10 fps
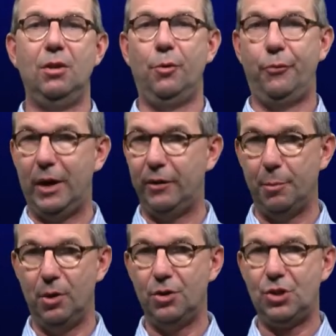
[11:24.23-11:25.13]
of
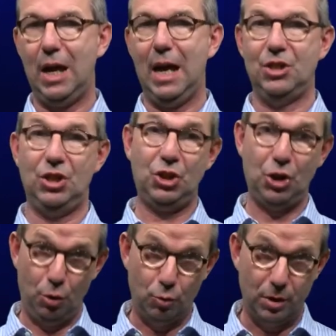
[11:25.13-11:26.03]
variables as is
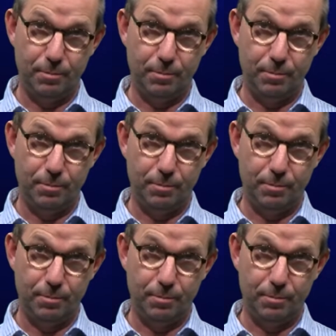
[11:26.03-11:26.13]
shown.